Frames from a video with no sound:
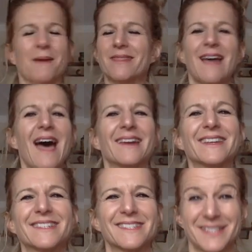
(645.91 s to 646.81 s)
And
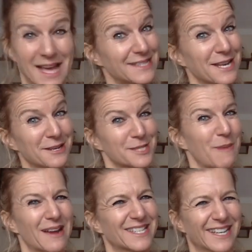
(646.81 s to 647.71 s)
that's
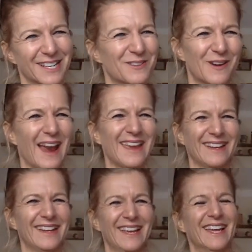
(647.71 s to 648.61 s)
unexpected,
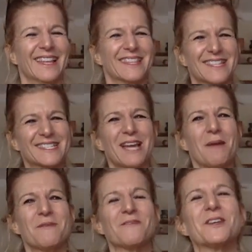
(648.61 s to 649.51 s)
right? This
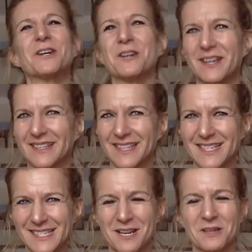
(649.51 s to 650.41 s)
time of year, at
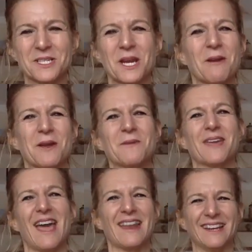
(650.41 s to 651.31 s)
least in Ontario,
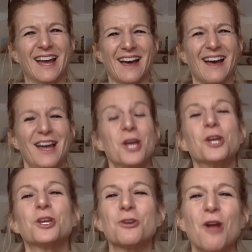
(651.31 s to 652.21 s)
Canada,
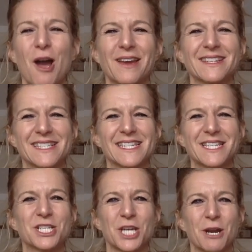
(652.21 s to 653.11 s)
you're not going to
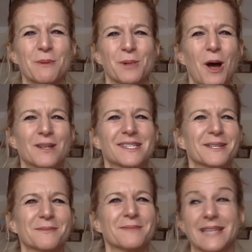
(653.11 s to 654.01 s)
see cherry
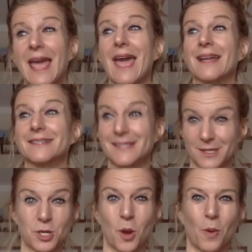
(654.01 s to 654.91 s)
blossoms and
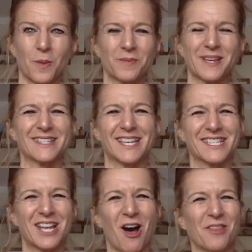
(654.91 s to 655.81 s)
snow because
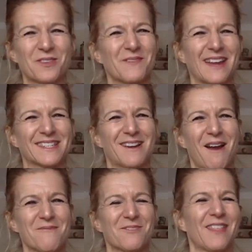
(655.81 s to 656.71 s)
it's not the right
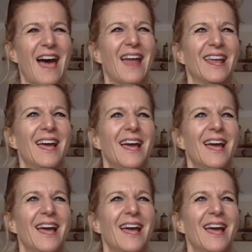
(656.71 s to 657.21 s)
time for that.